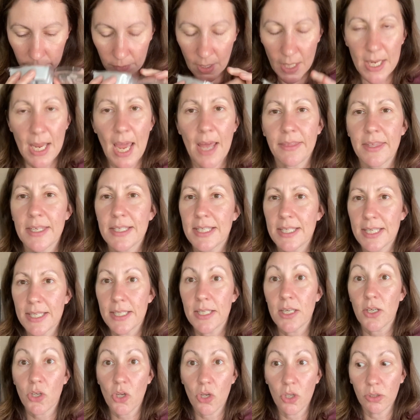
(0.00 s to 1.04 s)
Yeah, this is
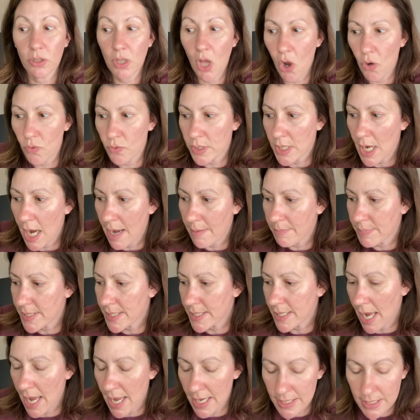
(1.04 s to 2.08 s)
a cologne type
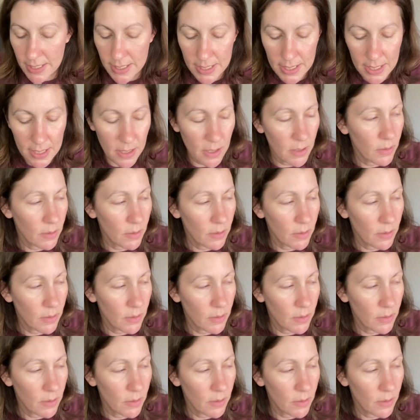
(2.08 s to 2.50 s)
scent,